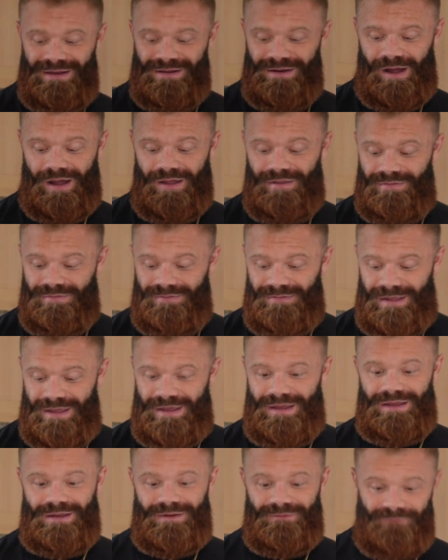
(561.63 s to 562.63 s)
Like,
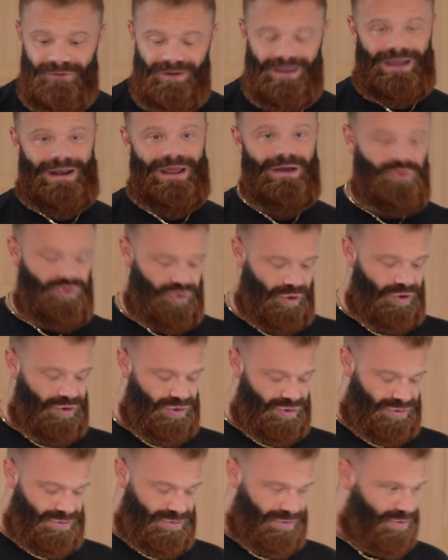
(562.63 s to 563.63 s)
fucking hell,
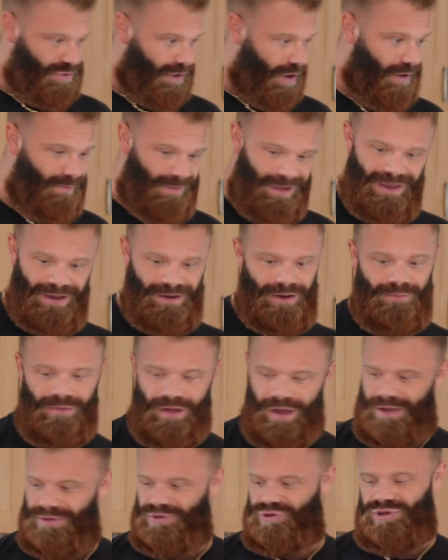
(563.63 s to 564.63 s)
Josh. Do you know what I mean? I'm
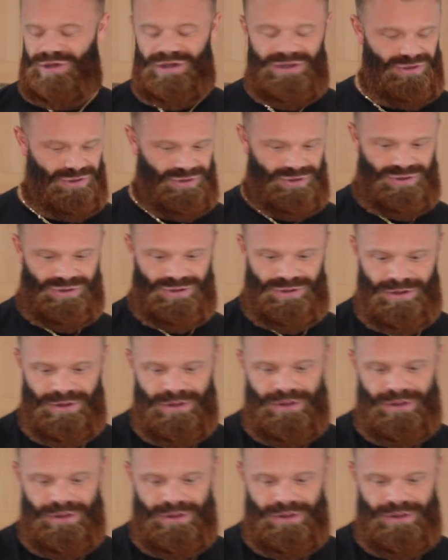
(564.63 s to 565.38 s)
like, Jesus.